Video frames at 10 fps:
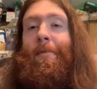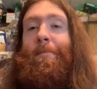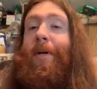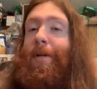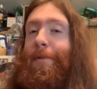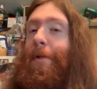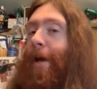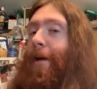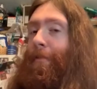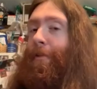But it was
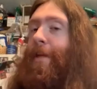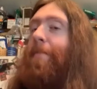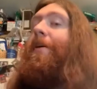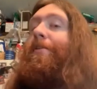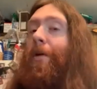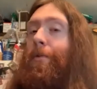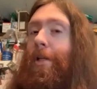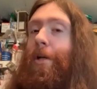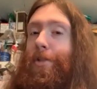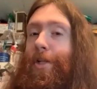okay for them because they were
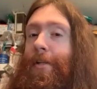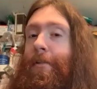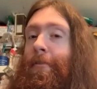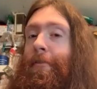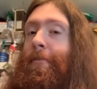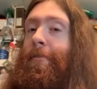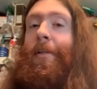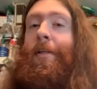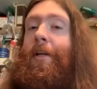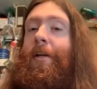clergy.
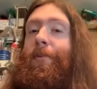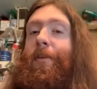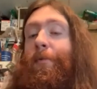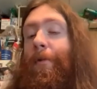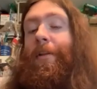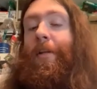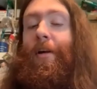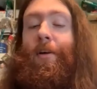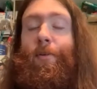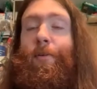Mm. You know, they wanted to
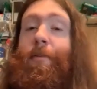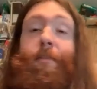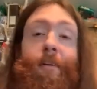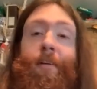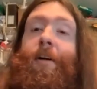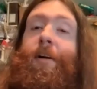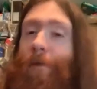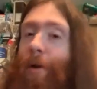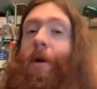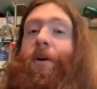know
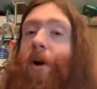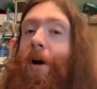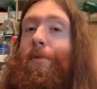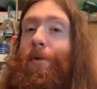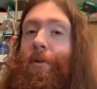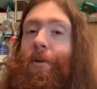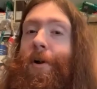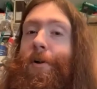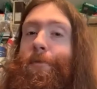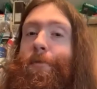are my crops going to
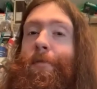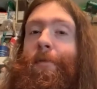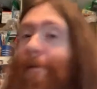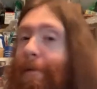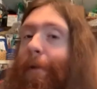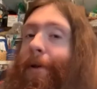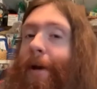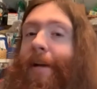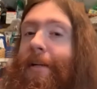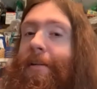grow? What do
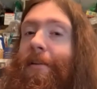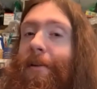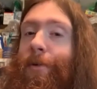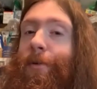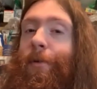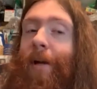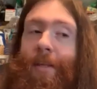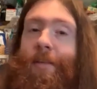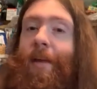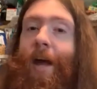I need to do at
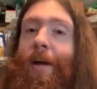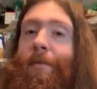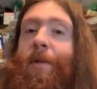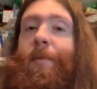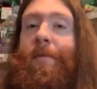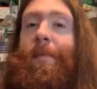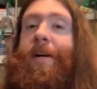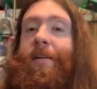this time to make my